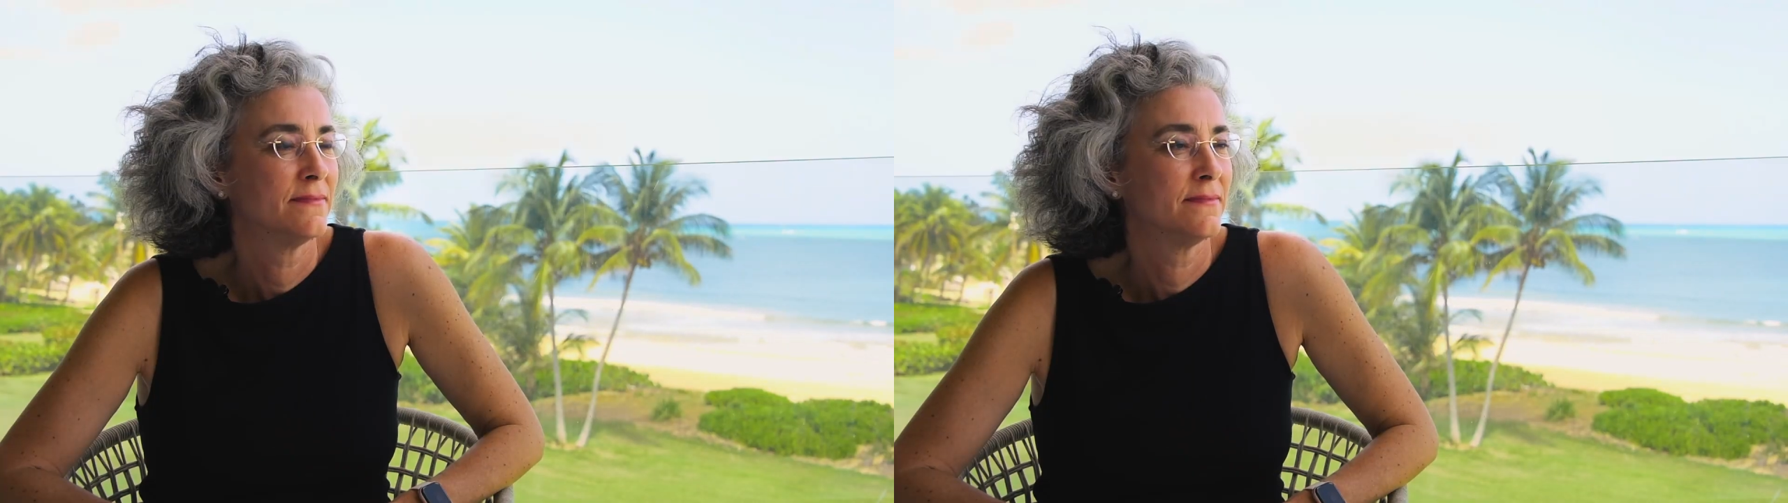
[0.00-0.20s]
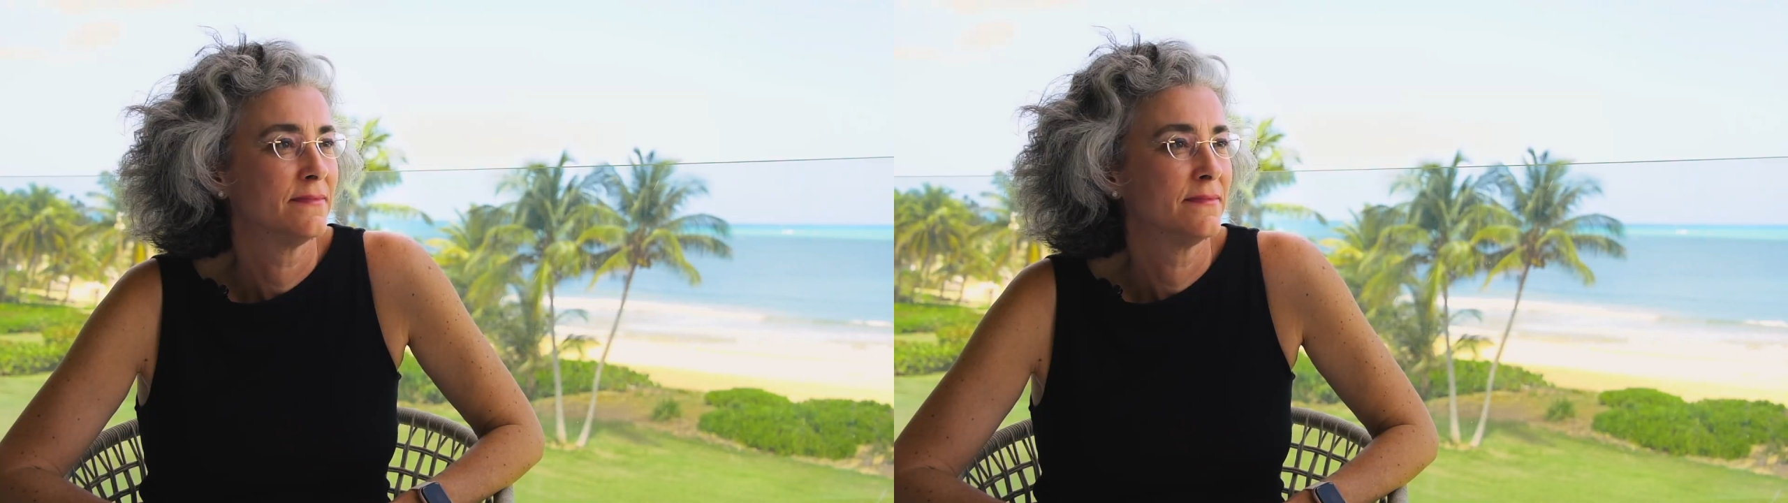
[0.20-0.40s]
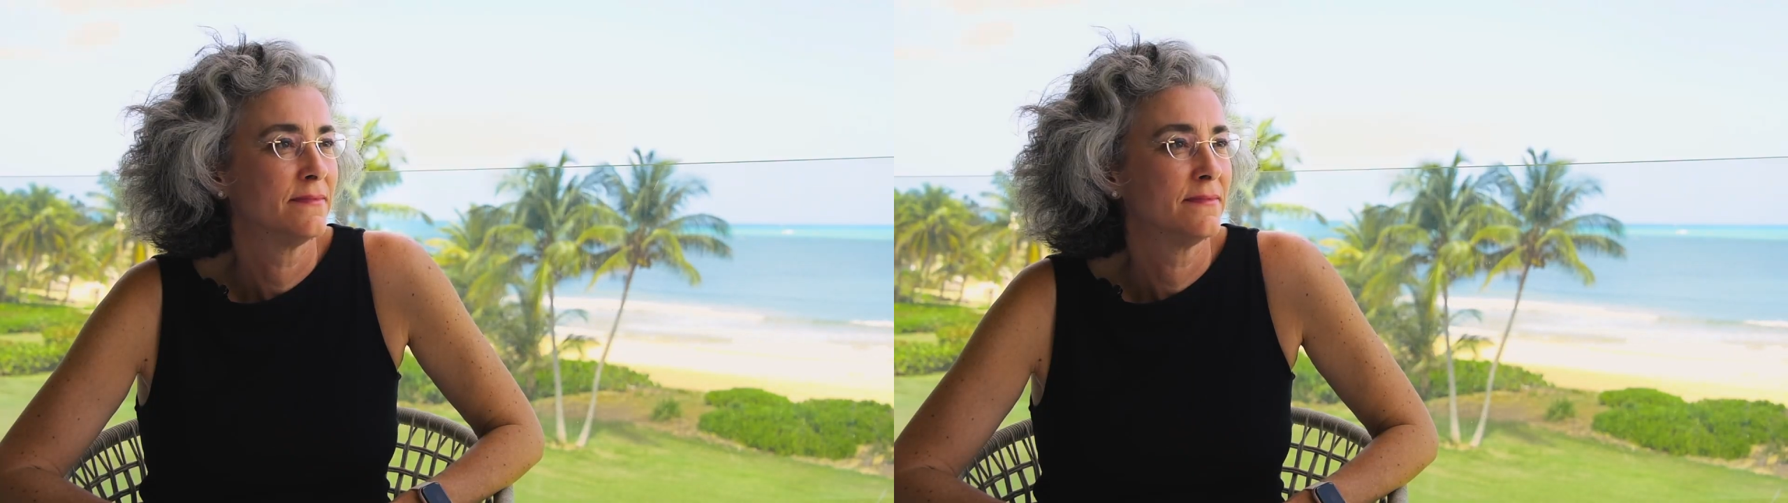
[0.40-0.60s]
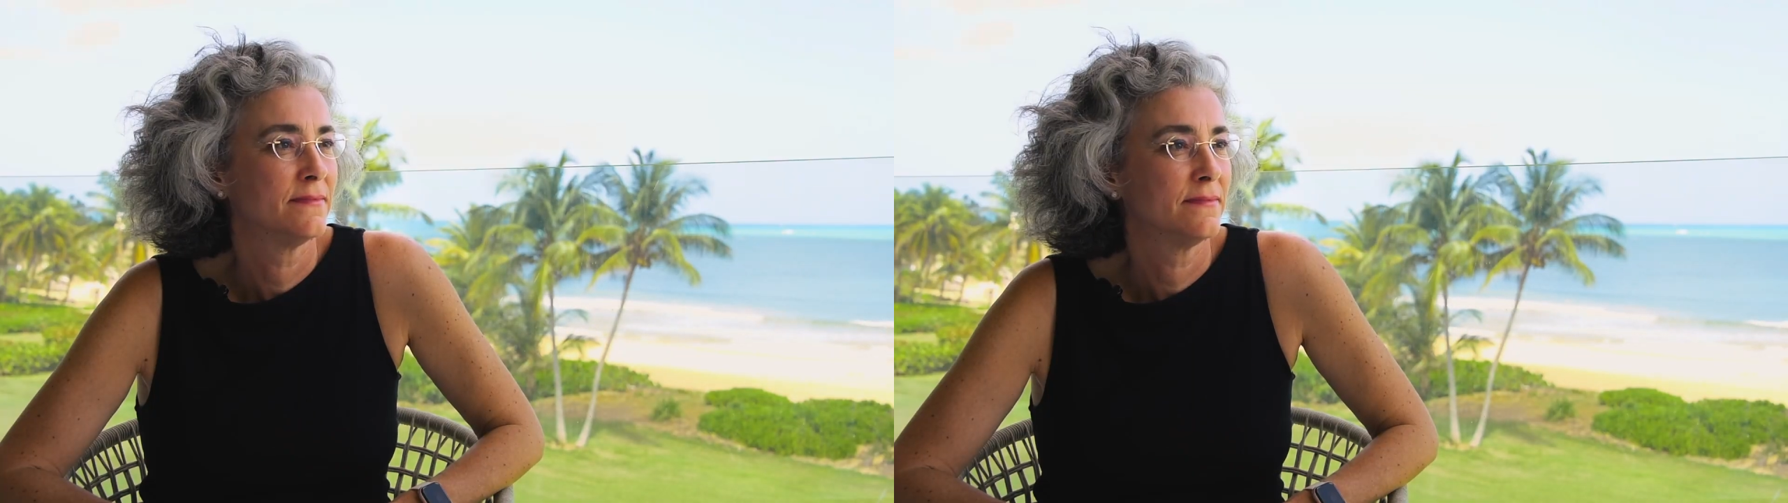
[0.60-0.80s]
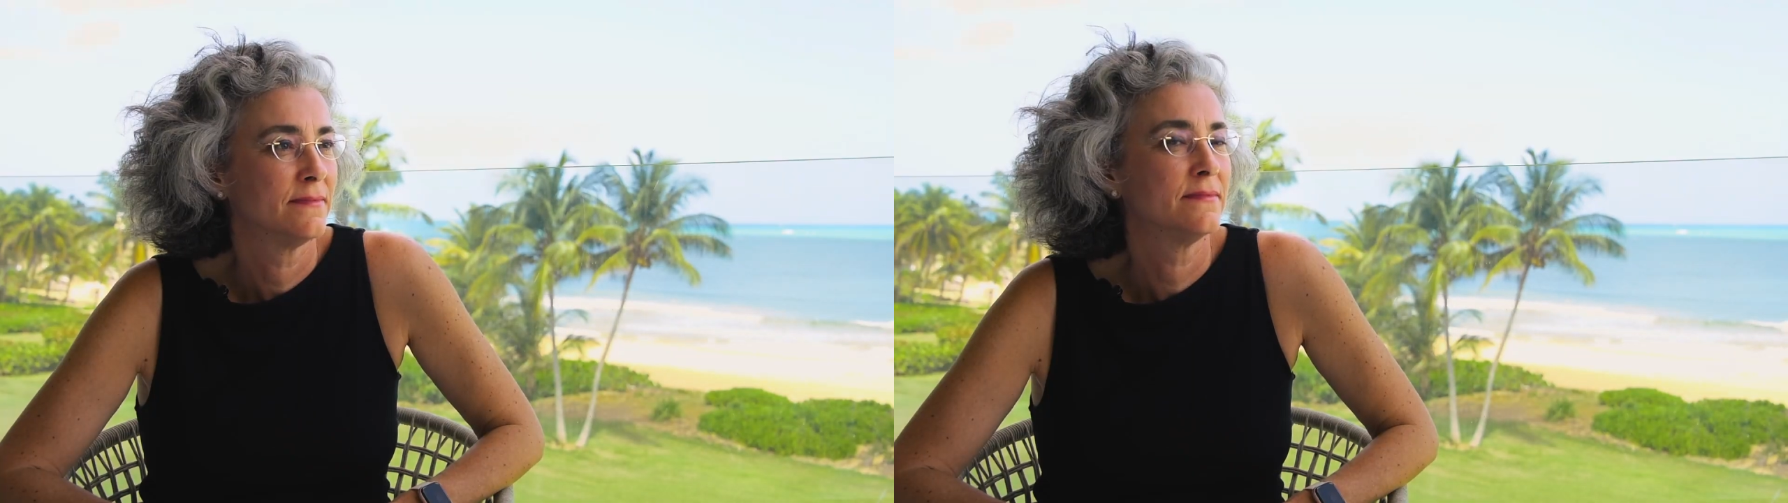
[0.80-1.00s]
decline,
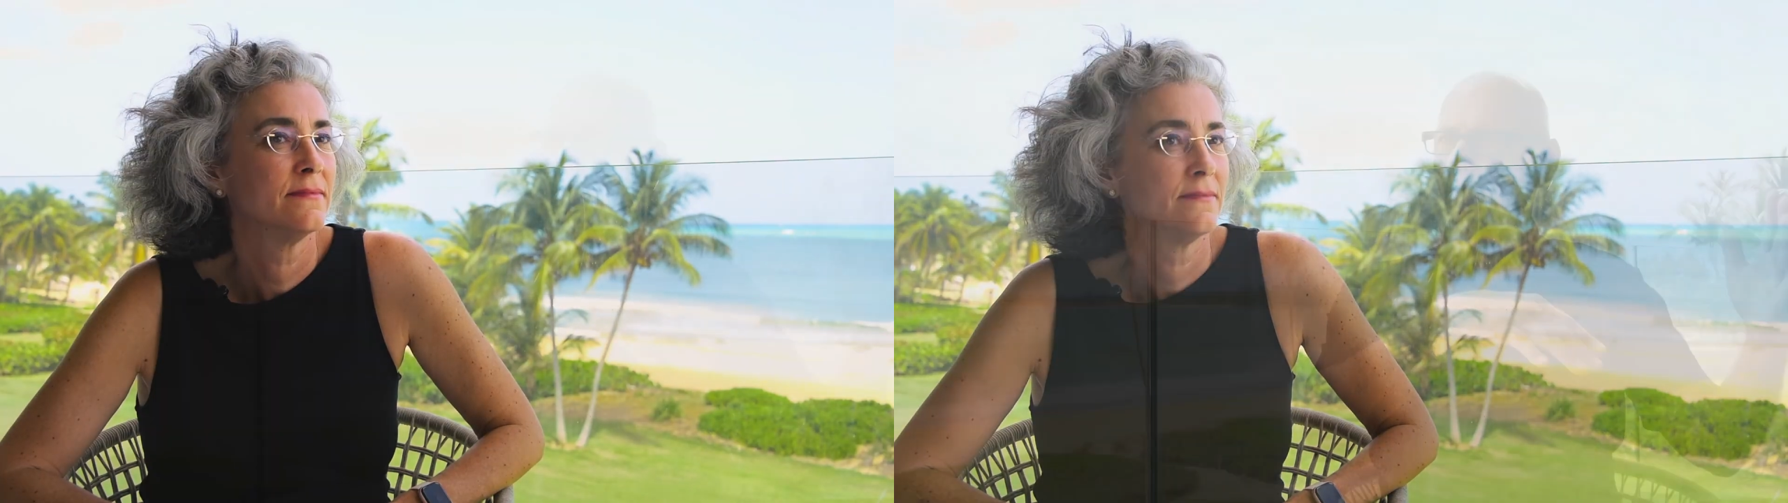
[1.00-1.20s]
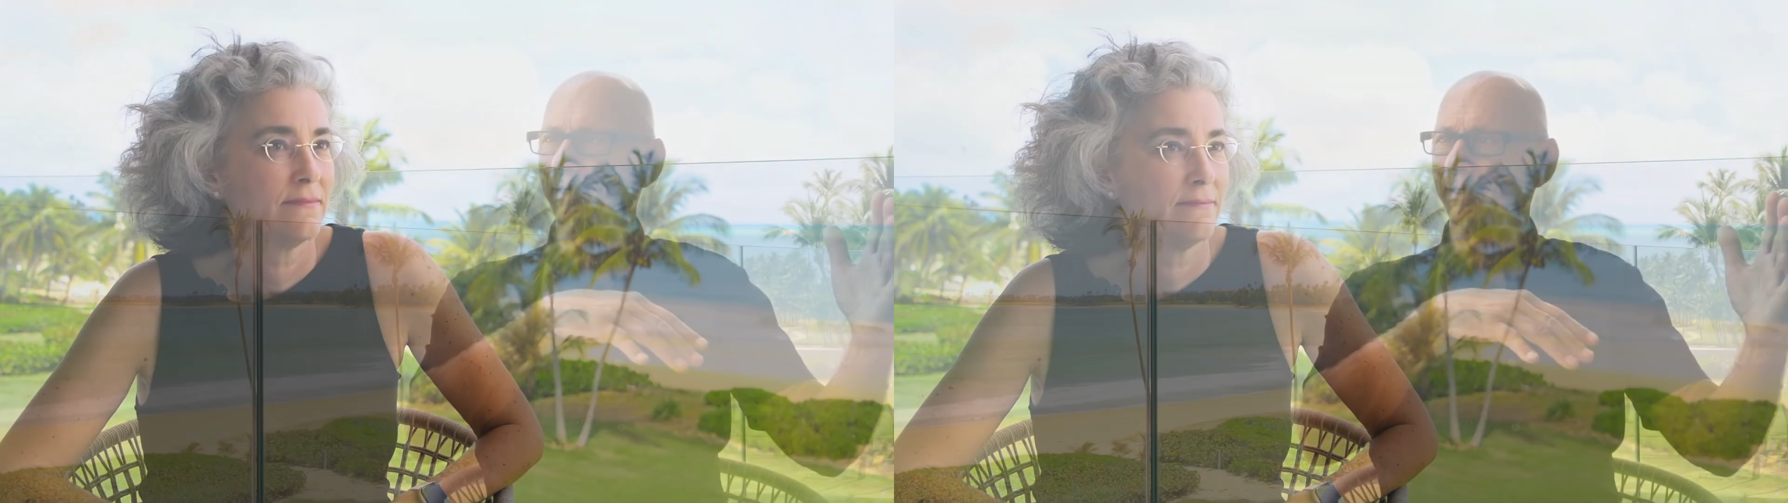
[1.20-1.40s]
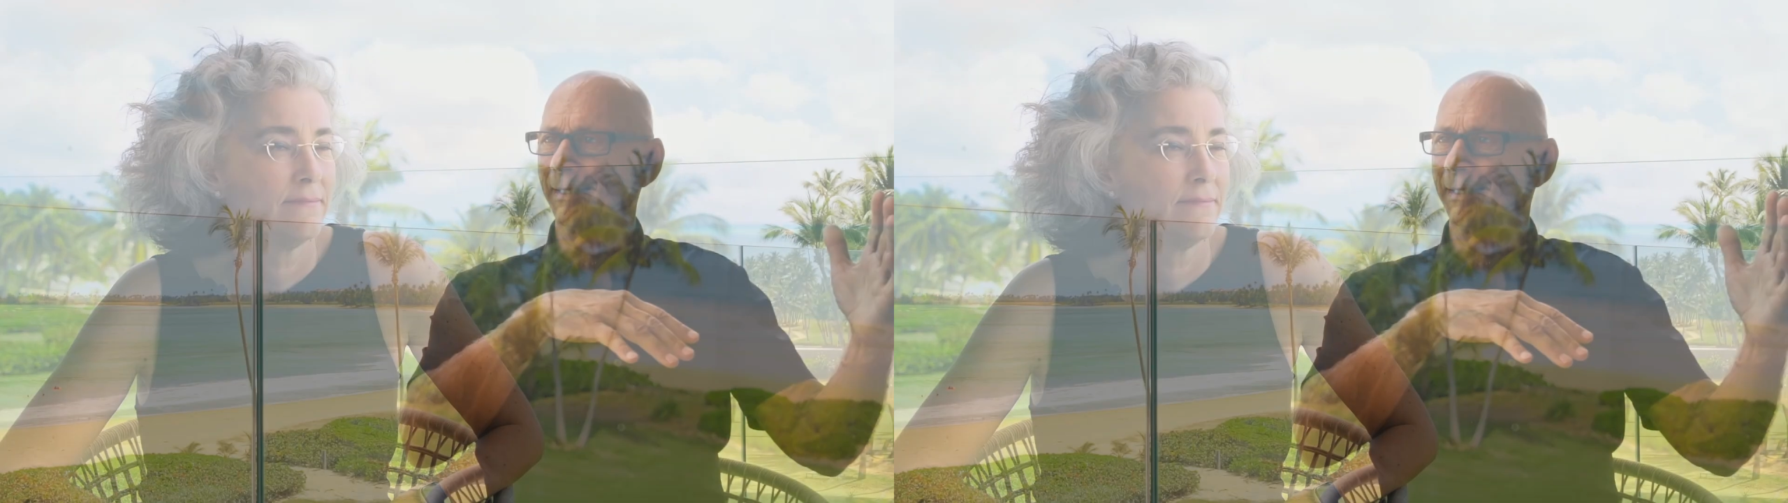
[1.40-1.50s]
right?